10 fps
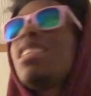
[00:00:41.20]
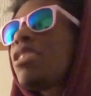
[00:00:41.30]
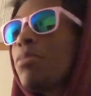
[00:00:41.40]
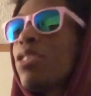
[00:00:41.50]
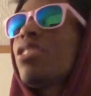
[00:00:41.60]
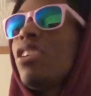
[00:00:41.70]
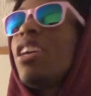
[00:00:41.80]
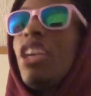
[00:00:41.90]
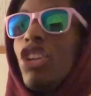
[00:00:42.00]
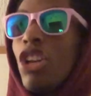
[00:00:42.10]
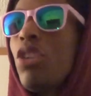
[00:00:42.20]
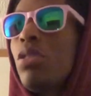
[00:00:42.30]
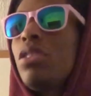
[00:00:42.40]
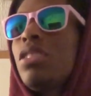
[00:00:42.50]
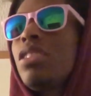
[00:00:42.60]
Smells good in here, you know?
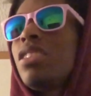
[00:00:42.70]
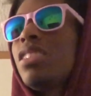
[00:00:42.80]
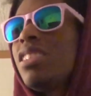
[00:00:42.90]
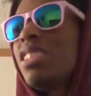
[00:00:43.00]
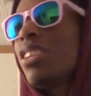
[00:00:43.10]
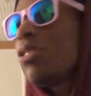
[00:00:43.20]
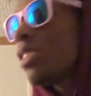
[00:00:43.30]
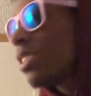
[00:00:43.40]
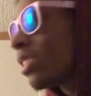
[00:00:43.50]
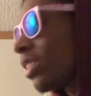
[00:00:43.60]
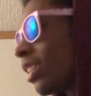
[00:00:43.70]
You know, it's